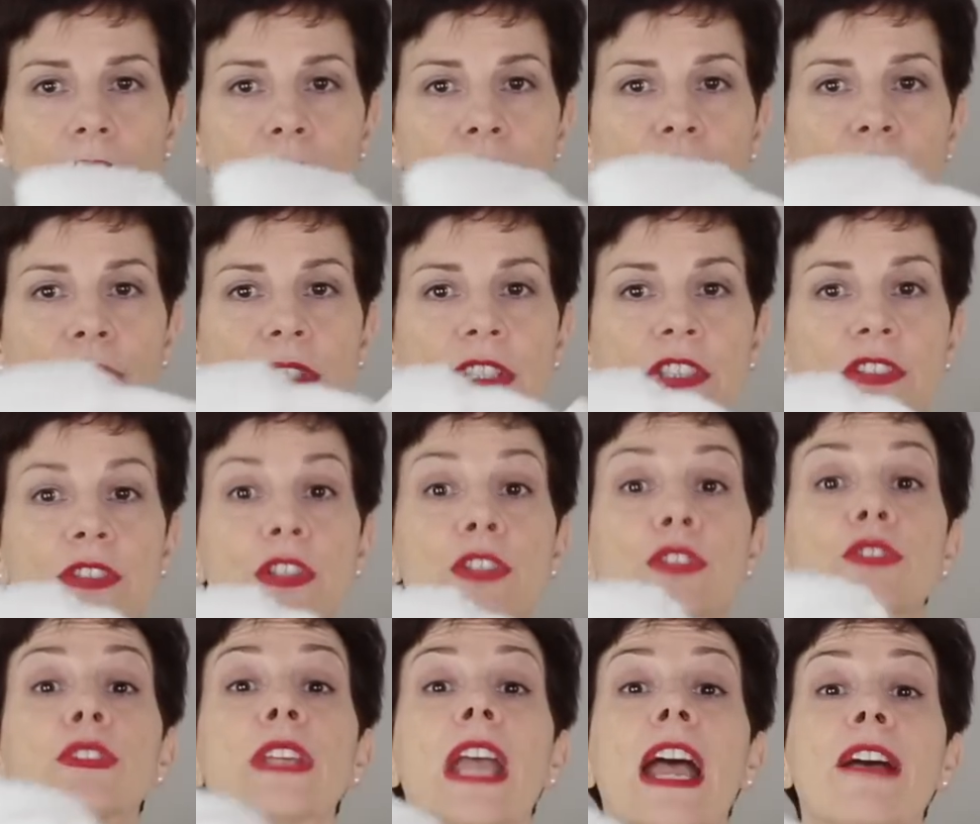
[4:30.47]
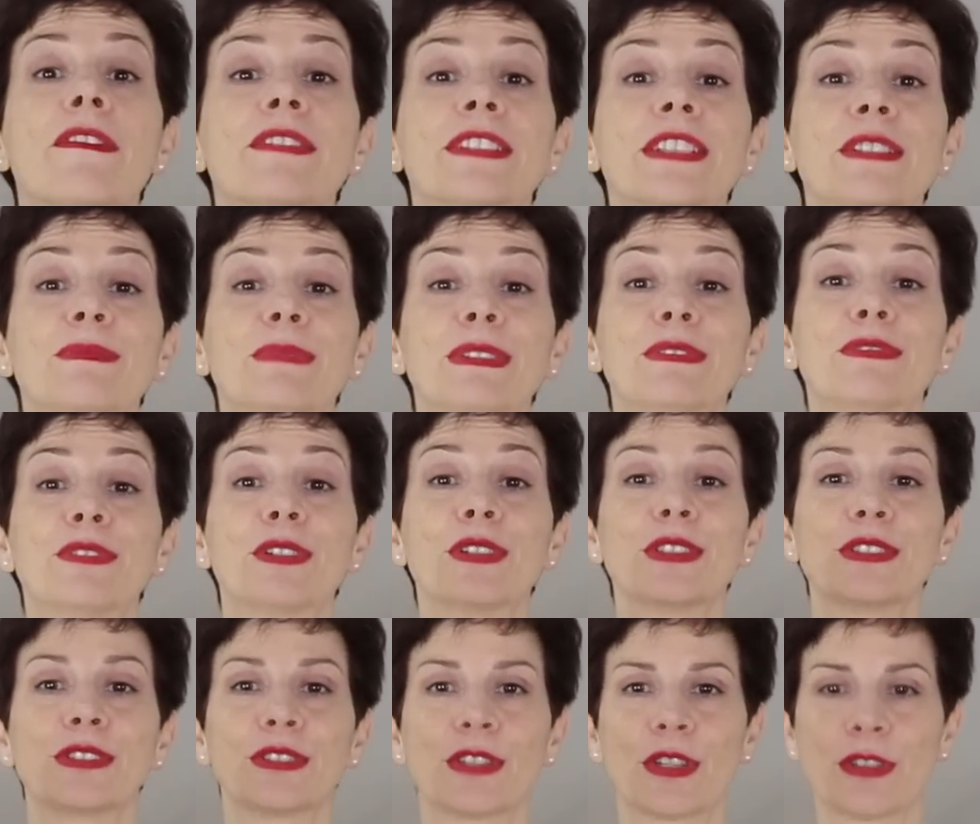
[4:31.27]
for instance, you have seen
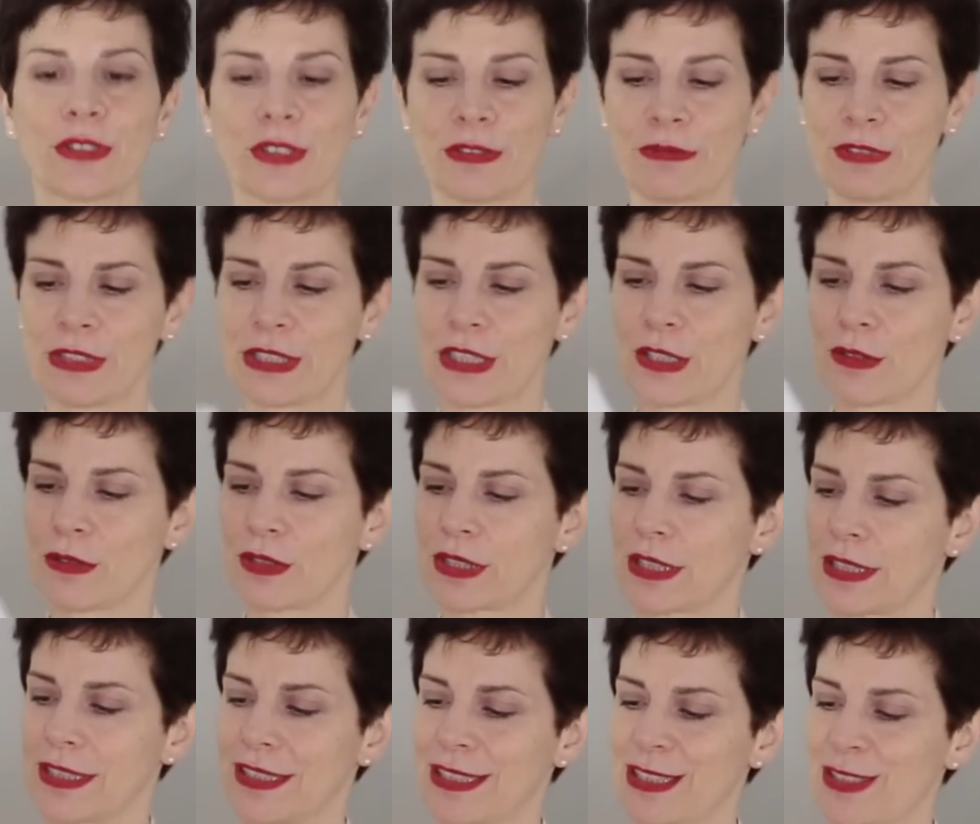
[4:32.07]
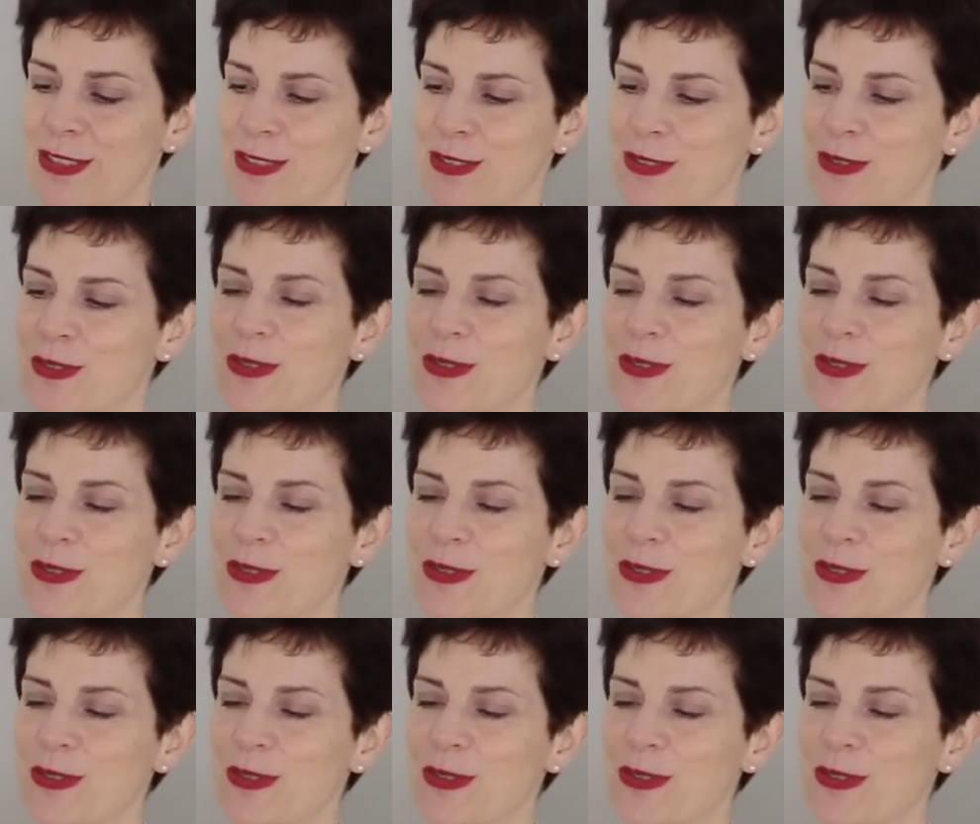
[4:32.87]
before in other videos, this